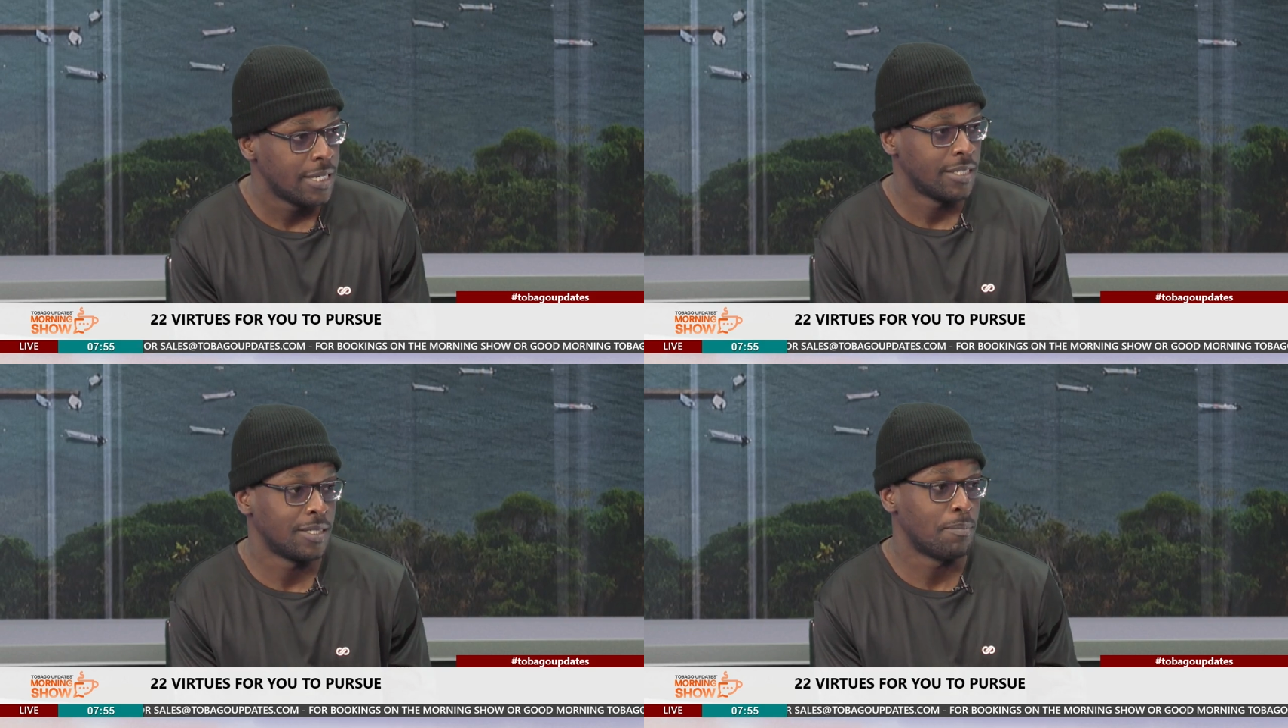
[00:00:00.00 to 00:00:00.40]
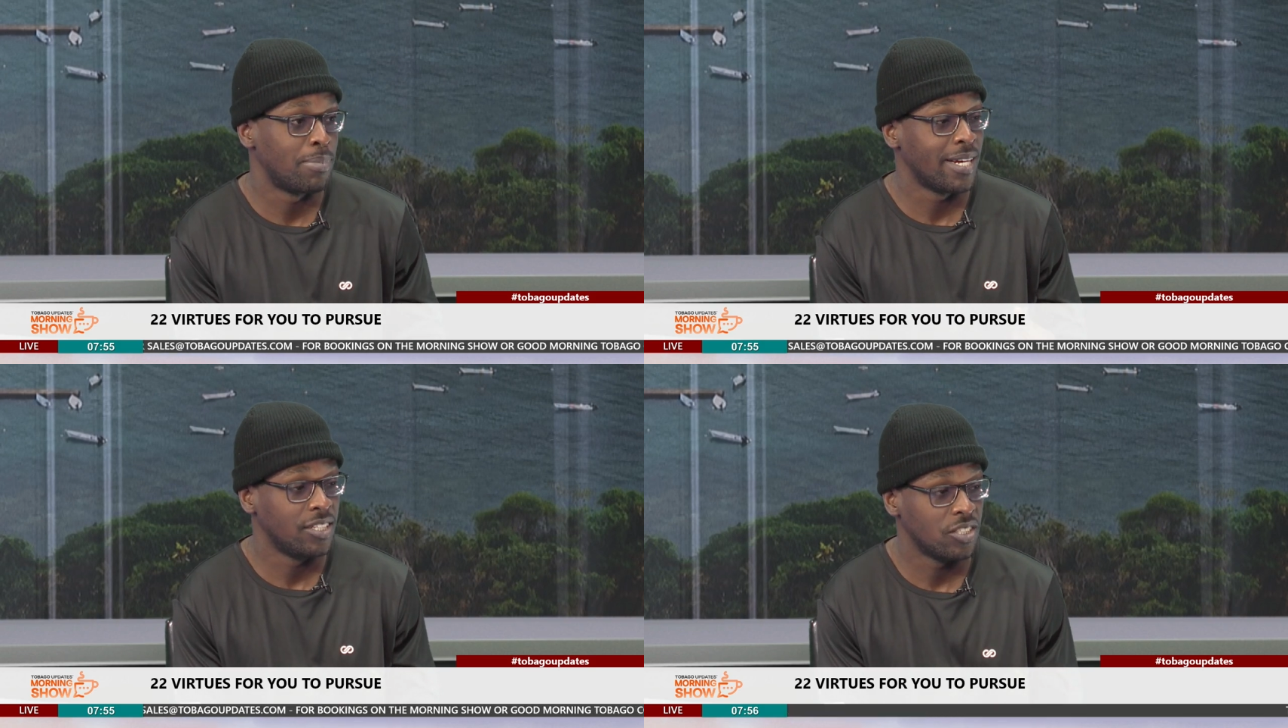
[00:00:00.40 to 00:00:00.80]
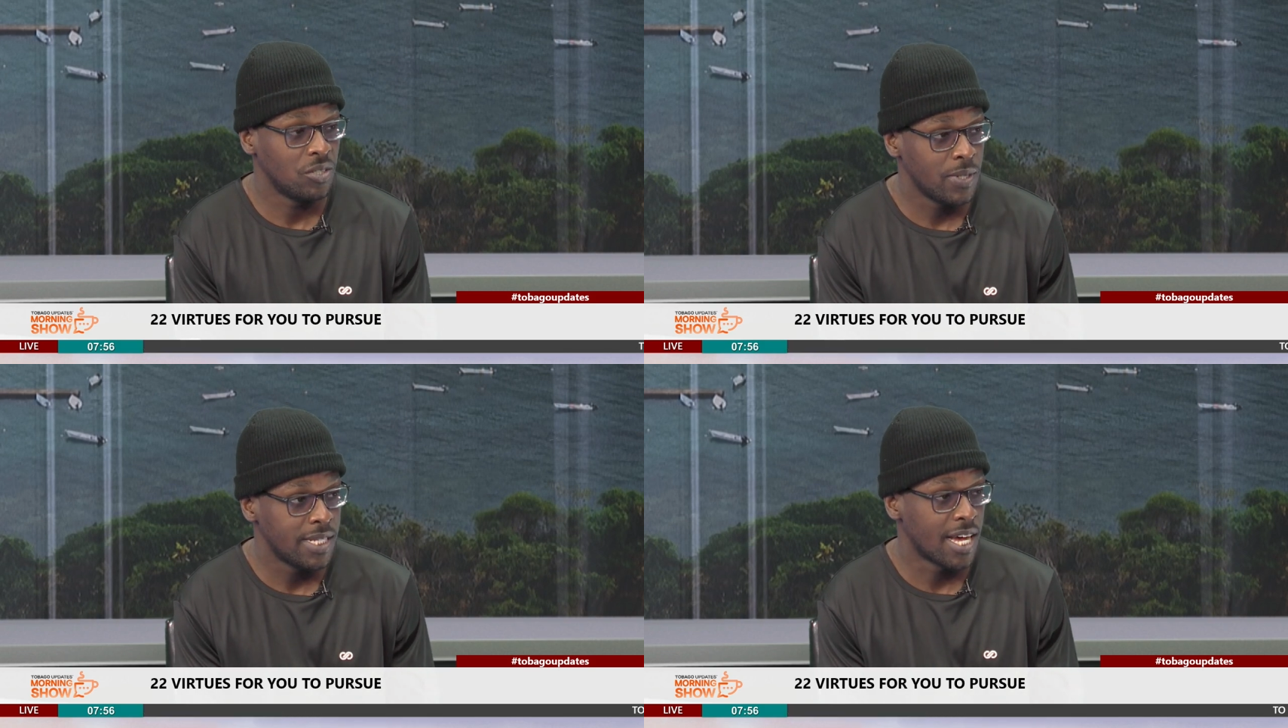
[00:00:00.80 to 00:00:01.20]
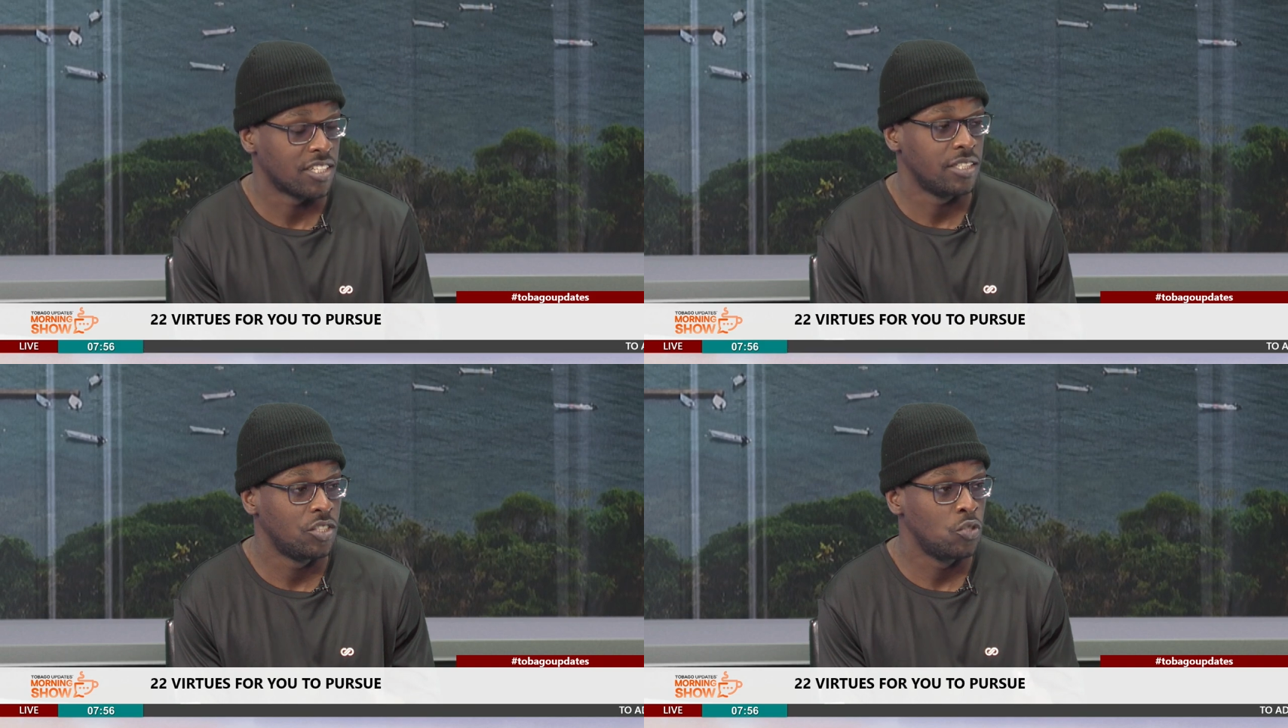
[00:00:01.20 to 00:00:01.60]
Stop planning to do it.
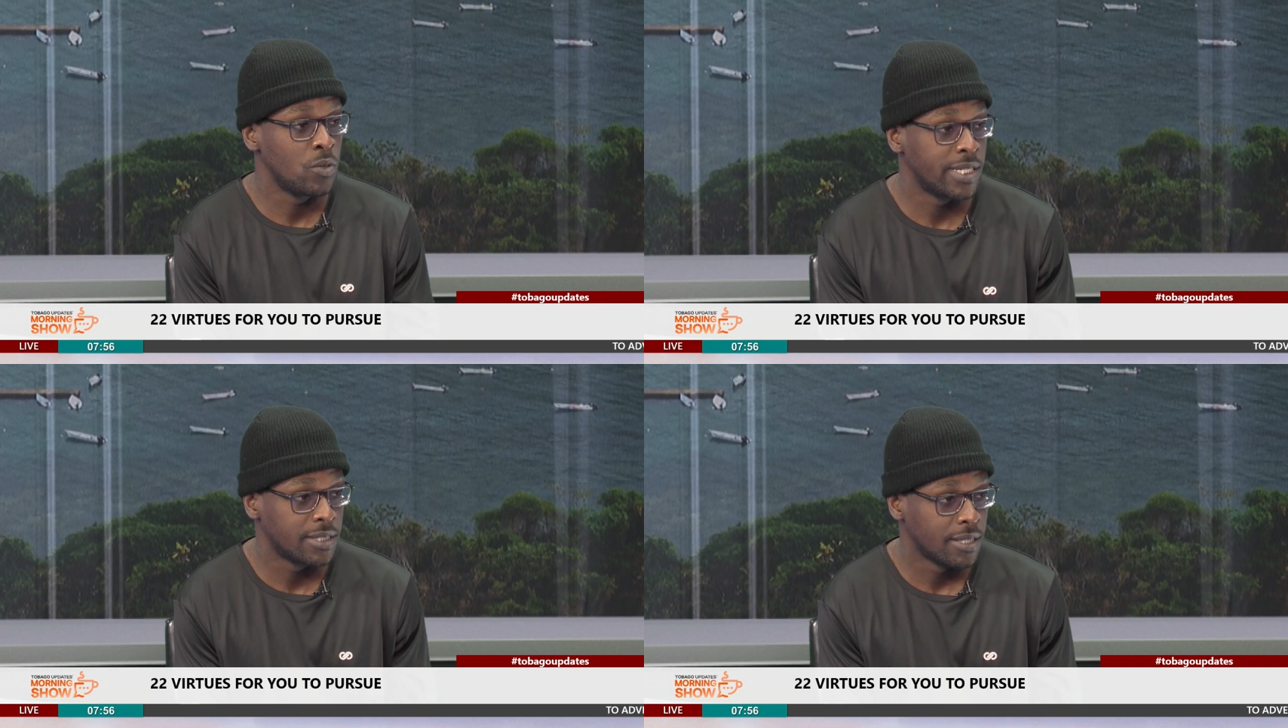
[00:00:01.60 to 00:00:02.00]
Actually do it.